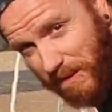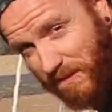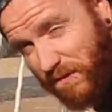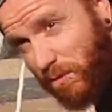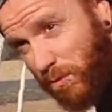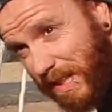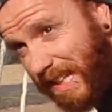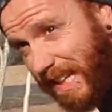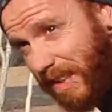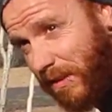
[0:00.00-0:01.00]
be
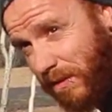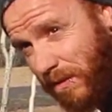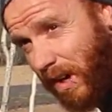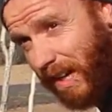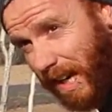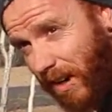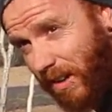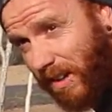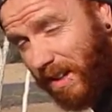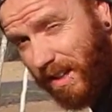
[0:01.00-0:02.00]
freaking the fuck out.
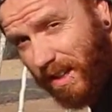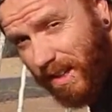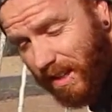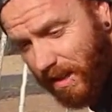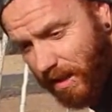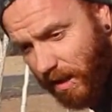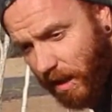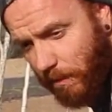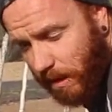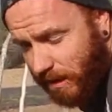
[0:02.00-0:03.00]

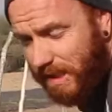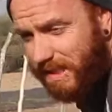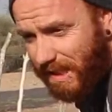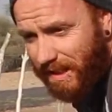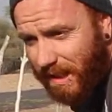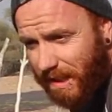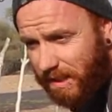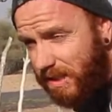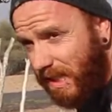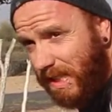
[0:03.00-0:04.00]
At least in like
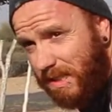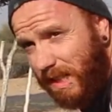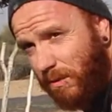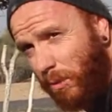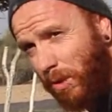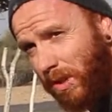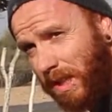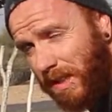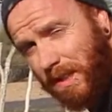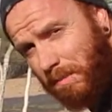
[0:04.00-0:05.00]
cities, like
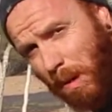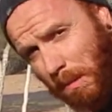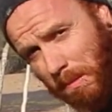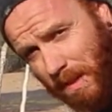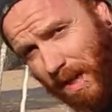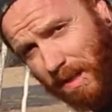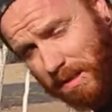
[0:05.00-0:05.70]
rurally, probably not.